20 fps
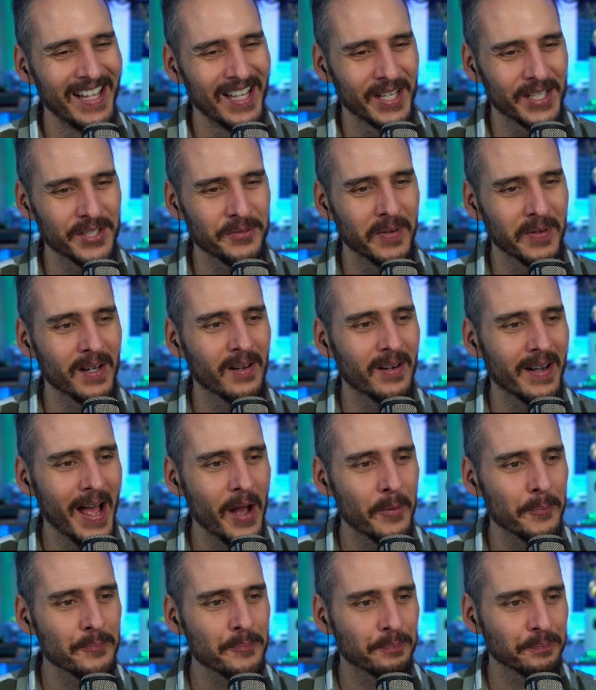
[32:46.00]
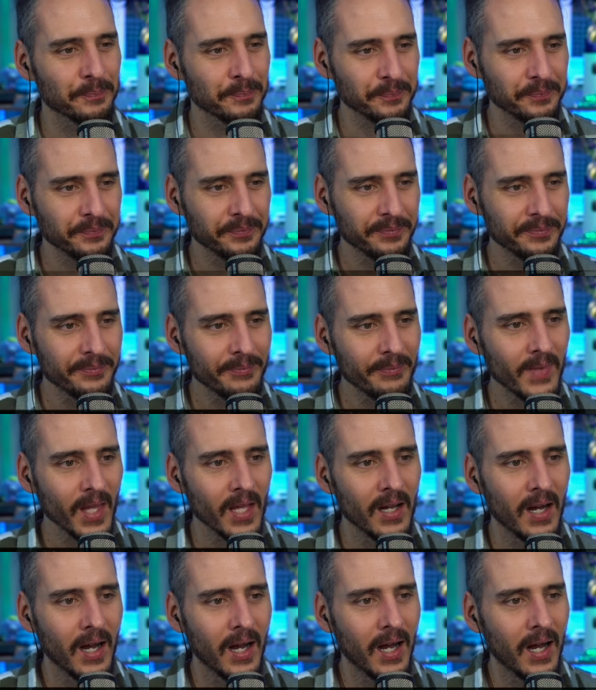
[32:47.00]
let's figure it out
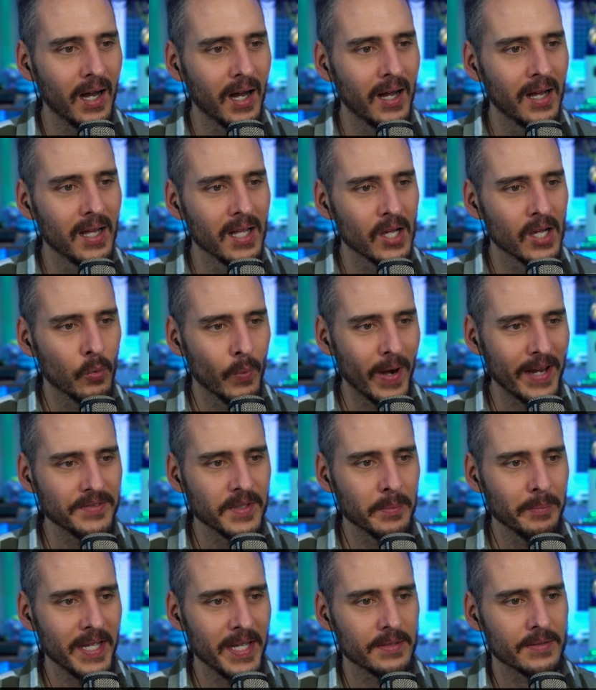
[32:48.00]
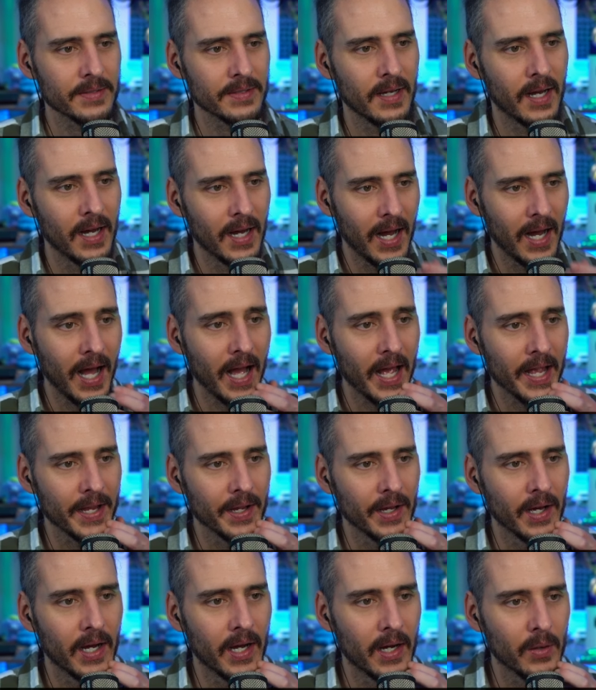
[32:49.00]
uh, waves and bits uh, hi
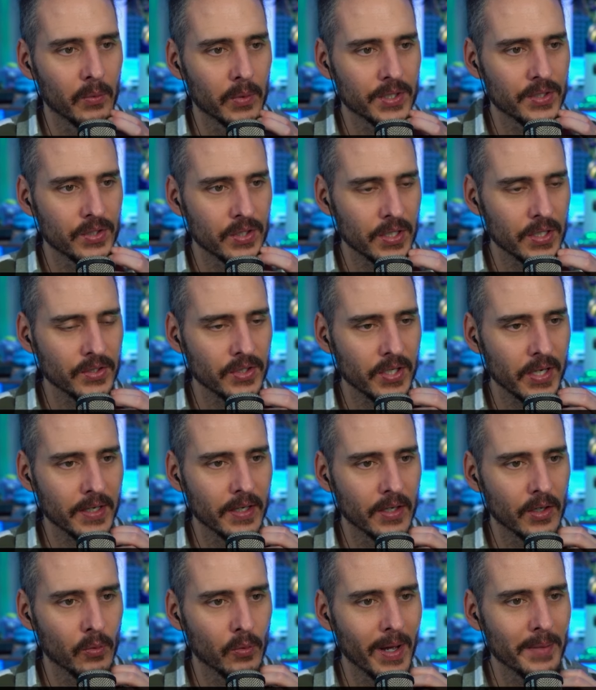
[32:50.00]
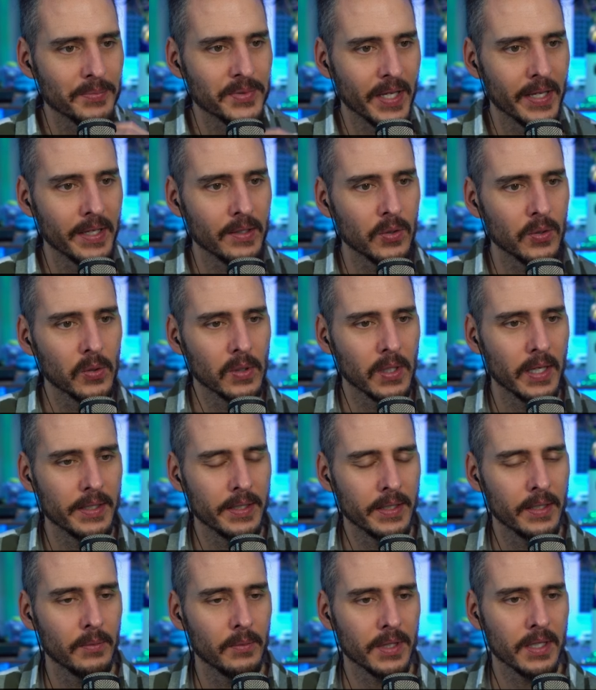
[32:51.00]
uh, was just checking your website cool
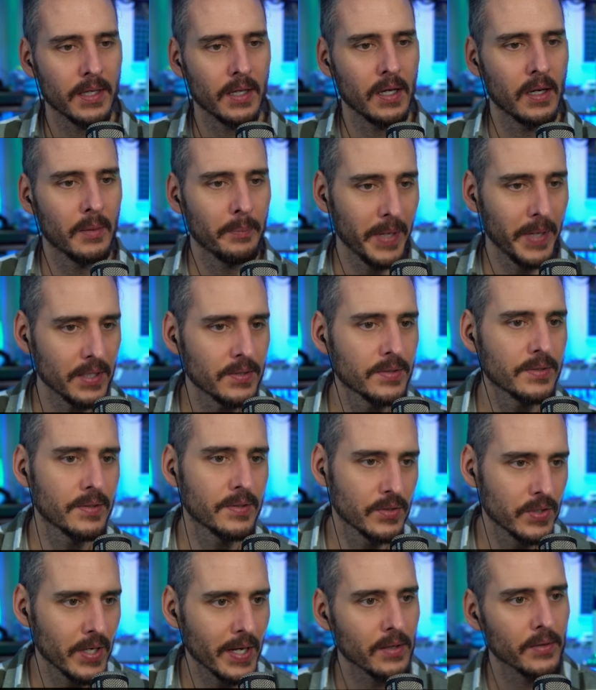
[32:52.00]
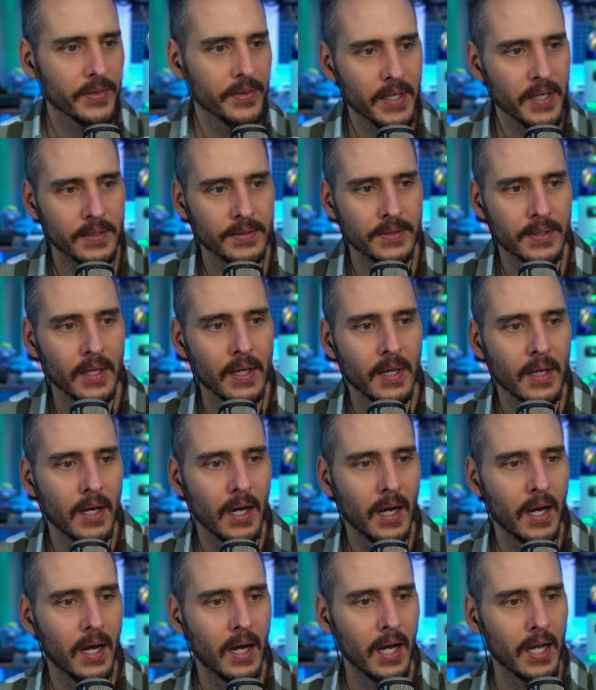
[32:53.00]
idea with github pages and jekyll thanks
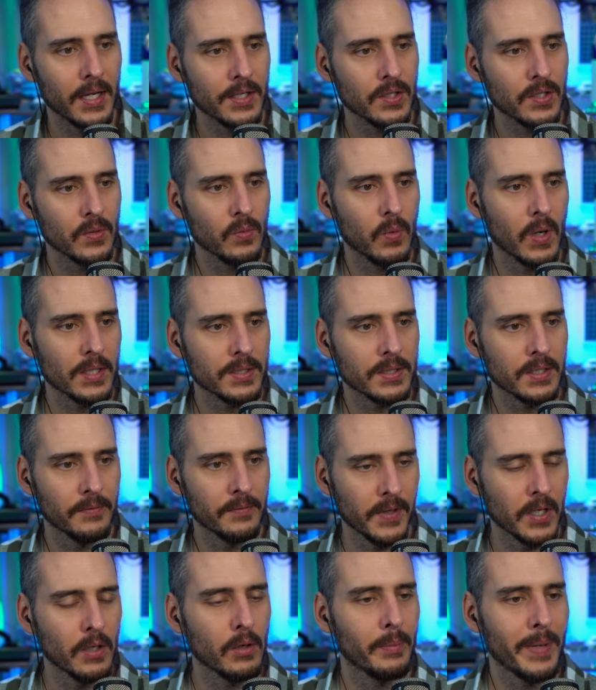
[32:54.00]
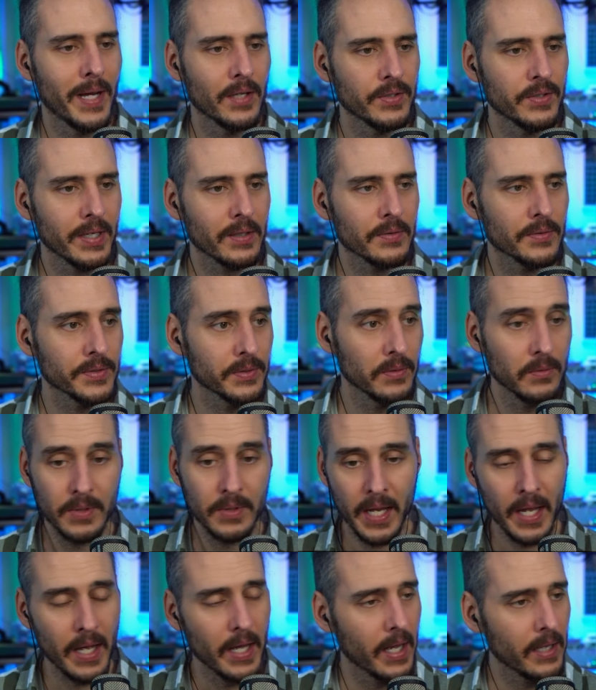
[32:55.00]
uh, i should watch the video about jekyll soon
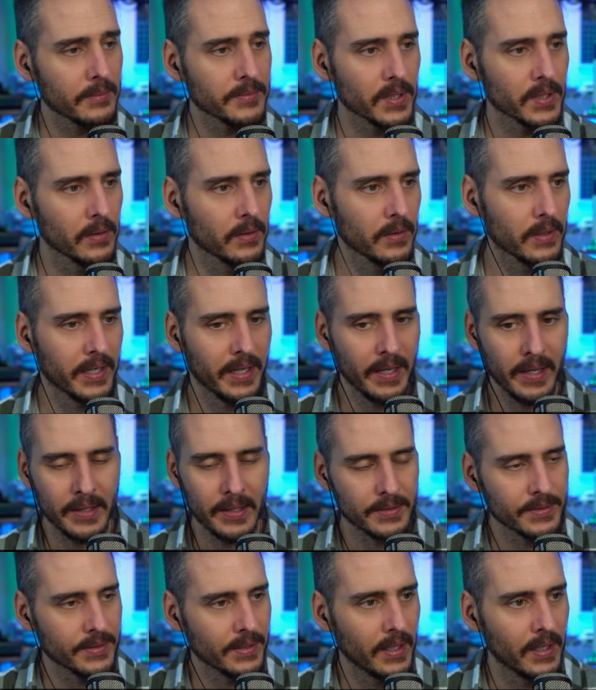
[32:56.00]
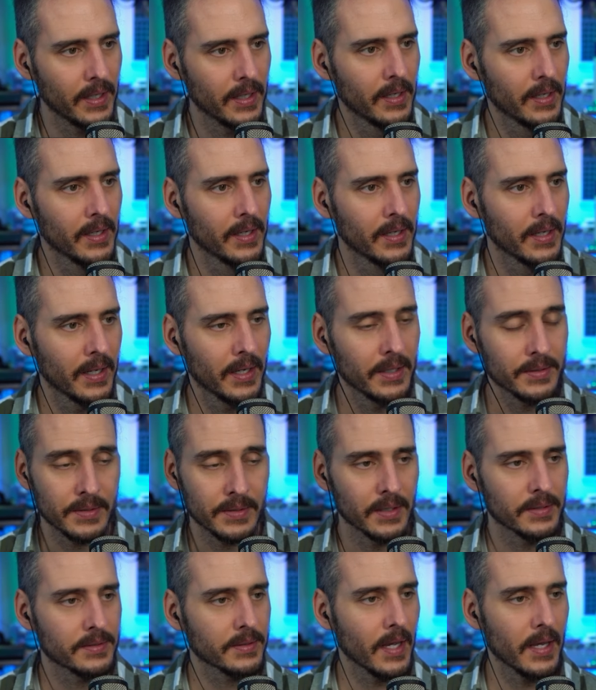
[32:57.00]
yeah absolutely yeah it's uh it's
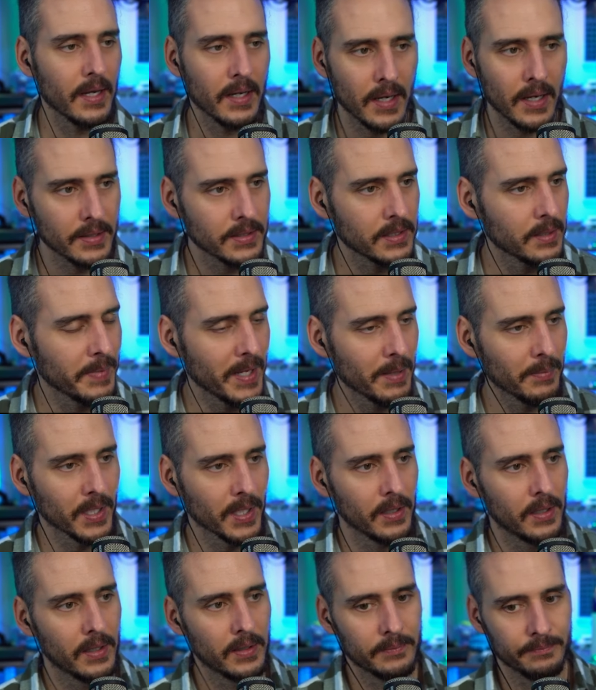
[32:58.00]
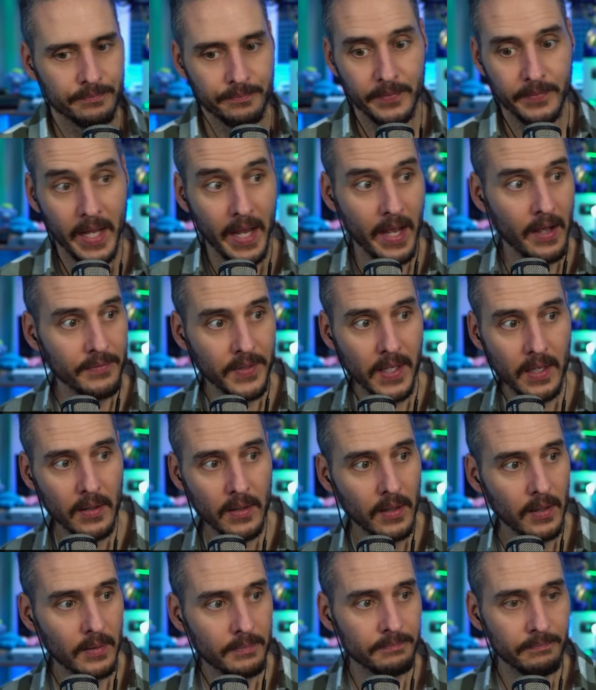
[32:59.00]
it's kind of nice to be able to have
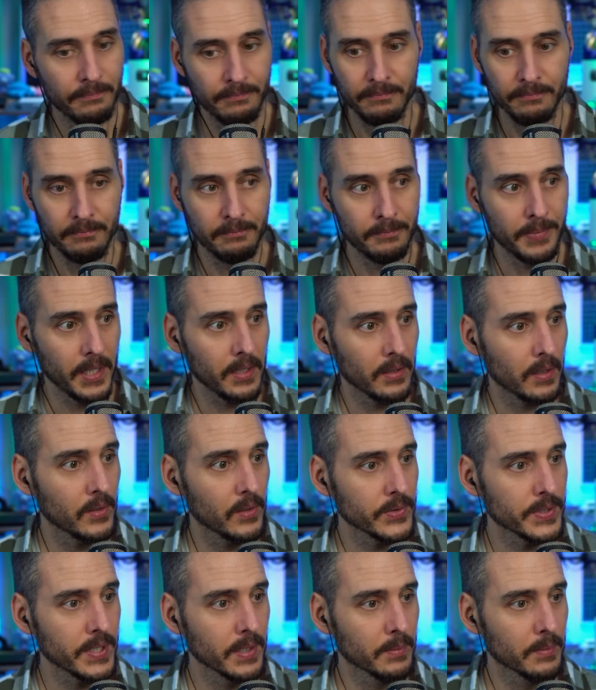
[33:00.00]
github be your hosting